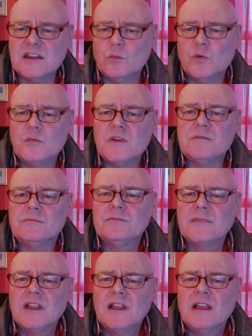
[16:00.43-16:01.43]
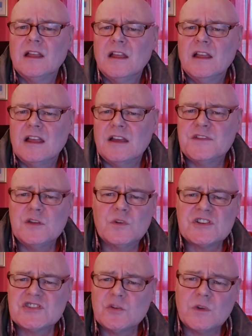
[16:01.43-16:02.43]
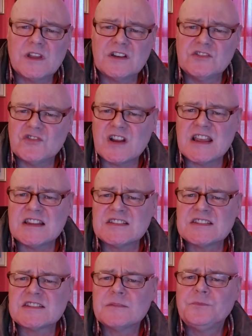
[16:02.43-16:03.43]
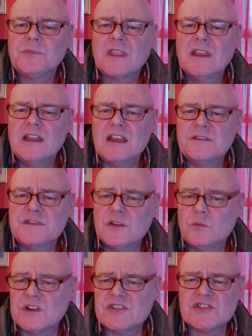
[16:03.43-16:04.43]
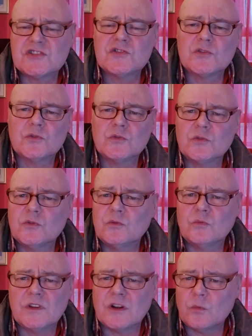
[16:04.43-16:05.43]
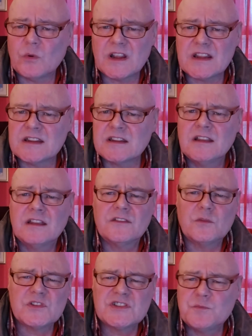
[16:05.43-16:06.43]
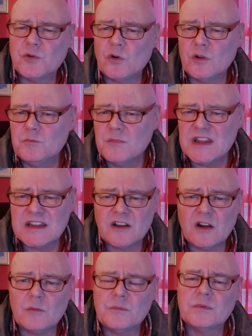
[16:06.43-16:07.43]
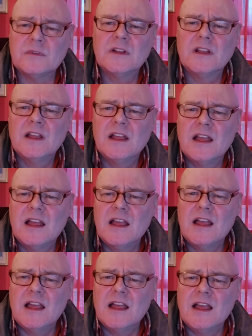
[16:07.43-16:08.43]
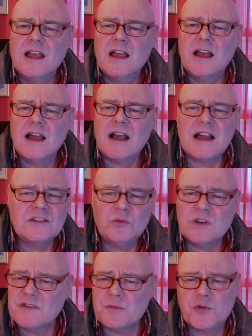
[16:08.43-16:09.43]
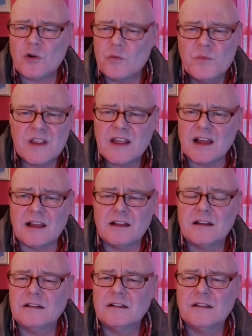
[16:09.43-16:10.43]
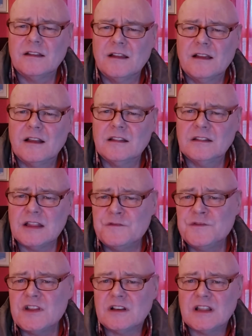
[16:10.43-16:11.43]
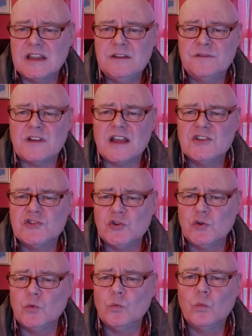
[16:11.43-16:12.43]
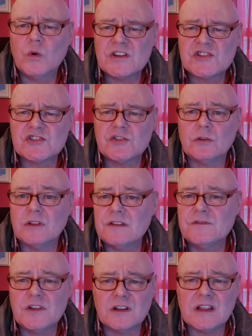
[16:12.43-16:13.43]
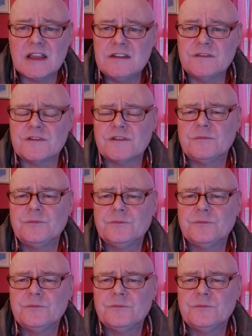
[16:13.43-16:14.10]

a woman, if they wish to wear a dress, if they wish to wear a wig, if they wish to put on makeup, I don't have a problem with that. Live your life as you wish to live your life.